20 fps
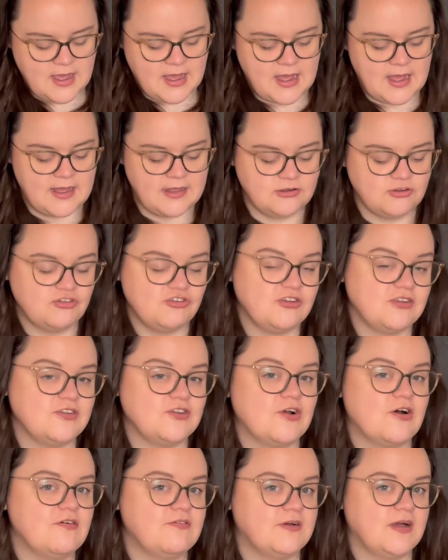and she's
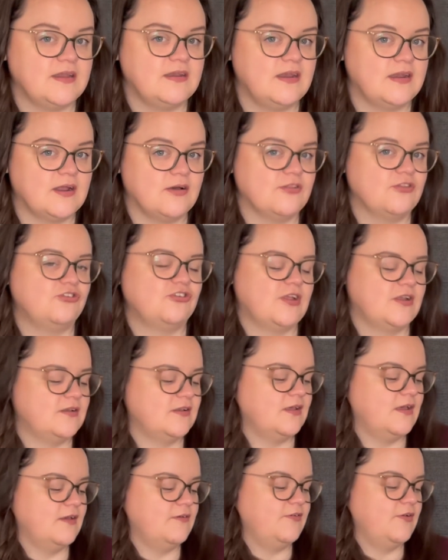not finding out the gender
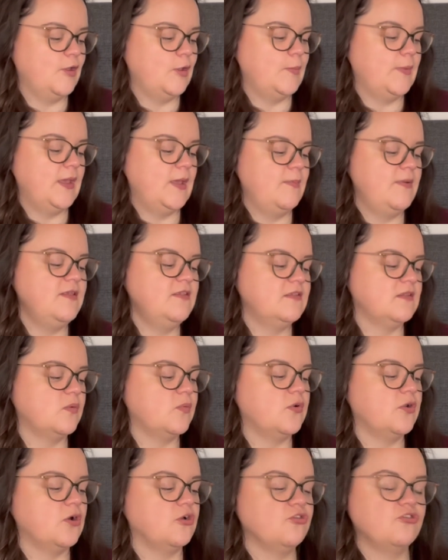of her baby, so
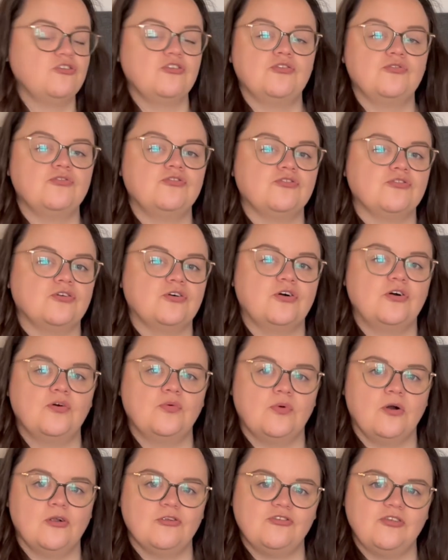we're not too sure
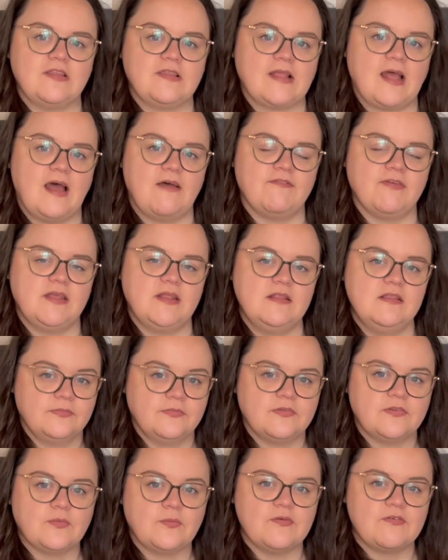what she's having.
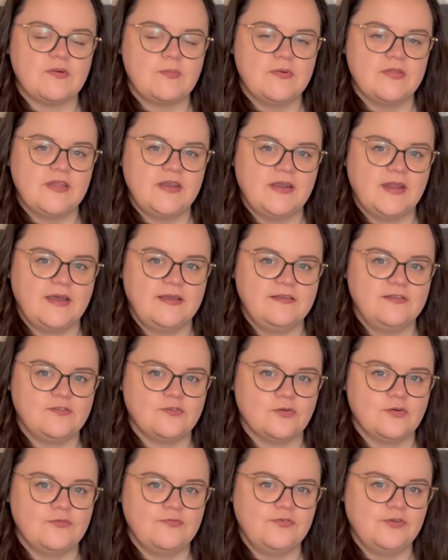So we've gone with a nice
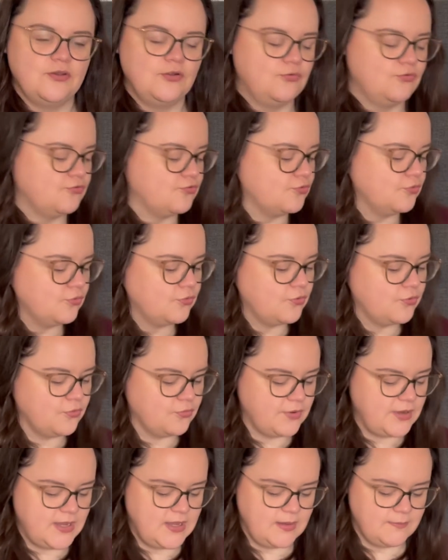sort of neutral
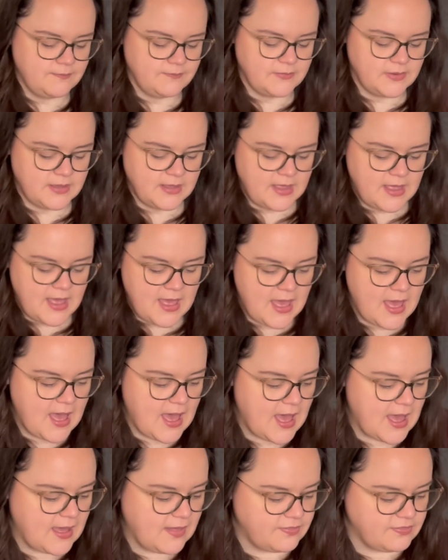cream,
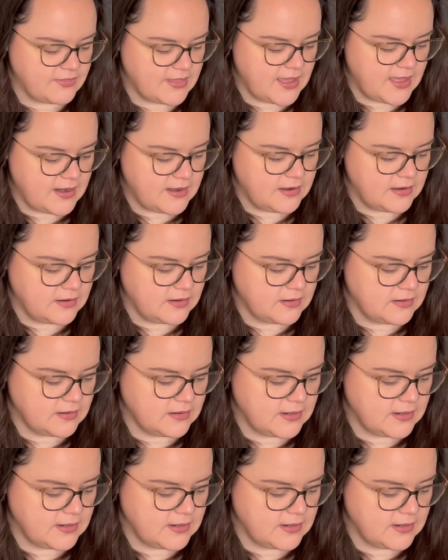and then